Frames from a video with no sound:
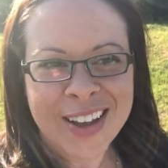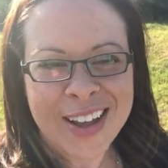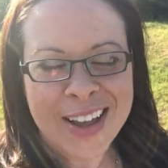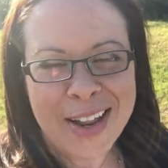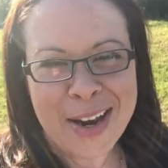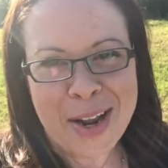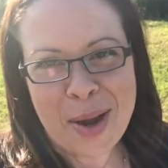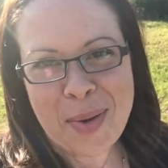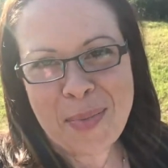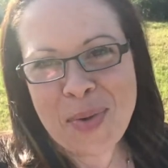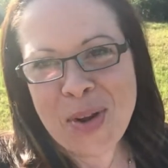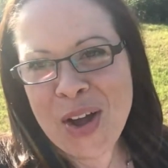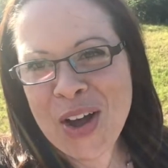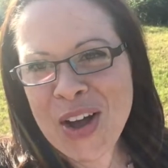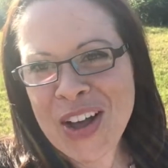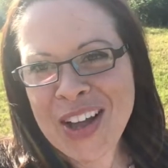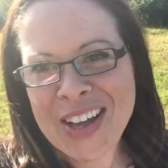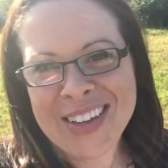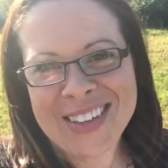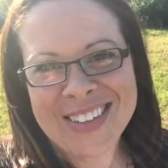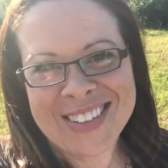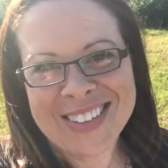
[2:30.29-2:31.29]
And I'm
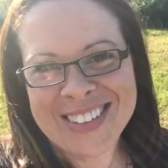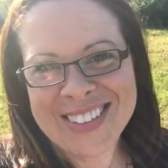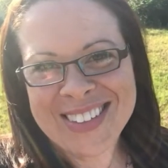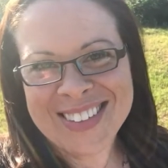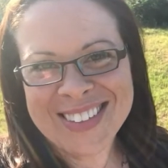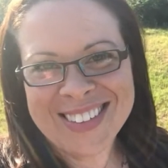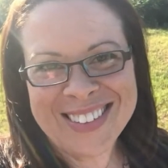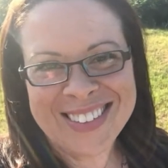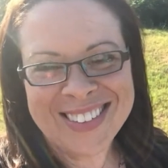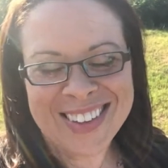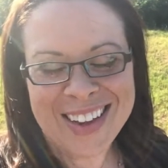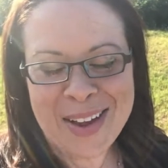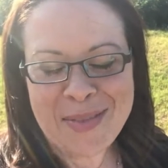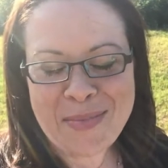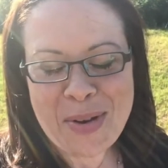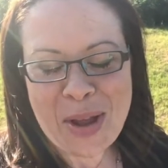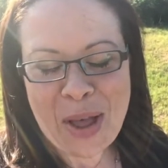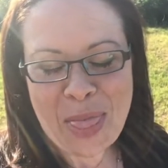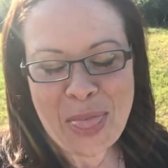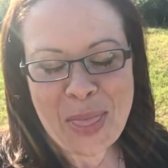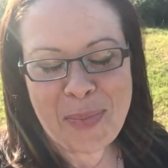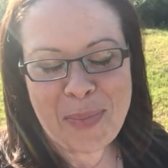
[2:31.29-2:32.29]
not I'm
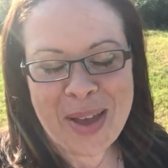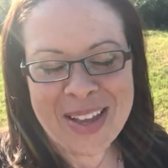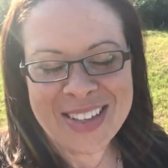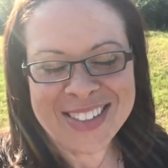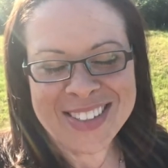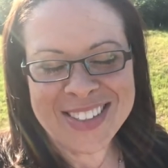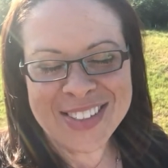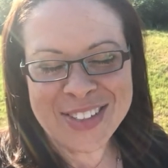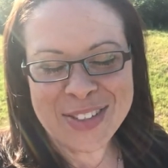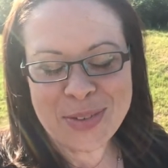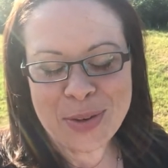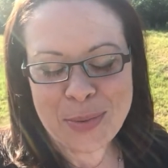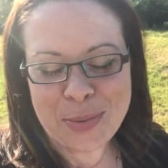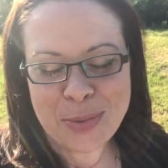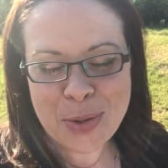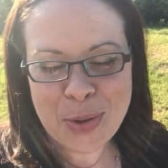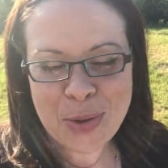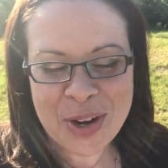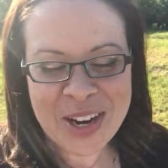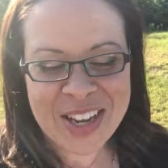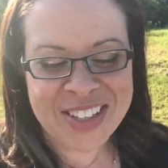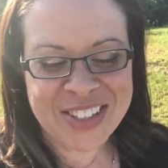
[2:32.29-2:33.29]
not the best
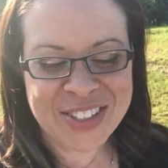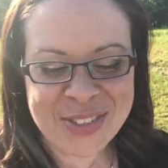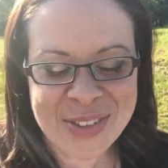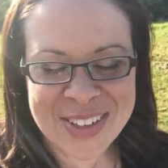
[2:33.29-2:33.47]
scriptorian,